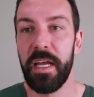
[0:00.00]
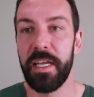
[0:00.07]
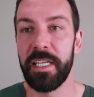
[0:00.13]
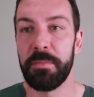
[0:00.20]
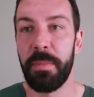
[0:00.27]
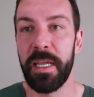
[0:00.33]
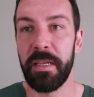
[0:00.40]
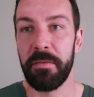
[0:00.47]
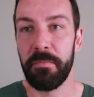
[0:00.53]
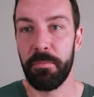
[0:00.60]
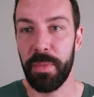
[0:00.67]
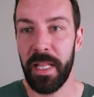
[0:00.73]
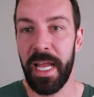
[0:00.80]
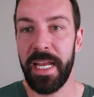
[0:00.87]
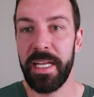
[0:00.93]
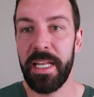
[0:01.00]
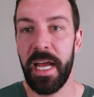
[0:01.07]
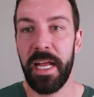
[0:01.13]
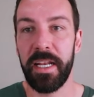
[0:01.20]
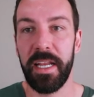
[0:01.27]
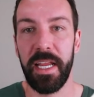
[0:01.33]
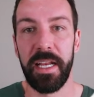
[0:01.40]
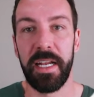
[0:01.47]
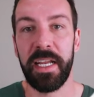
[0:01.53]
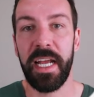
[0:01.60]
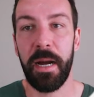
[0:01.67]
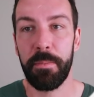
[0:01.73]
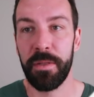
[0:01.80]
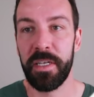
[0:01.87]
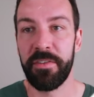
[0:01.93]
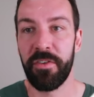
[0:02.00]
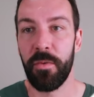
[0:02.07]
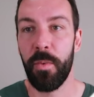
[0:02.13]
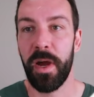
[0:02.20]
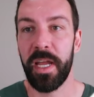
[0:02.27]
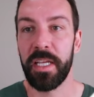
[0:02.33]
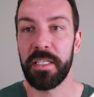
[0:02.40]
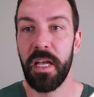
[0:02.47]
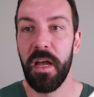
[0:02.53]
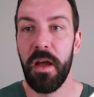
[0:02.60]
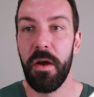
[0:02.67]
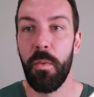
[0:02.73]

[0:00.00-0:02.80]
is being played at in a couple of different ways.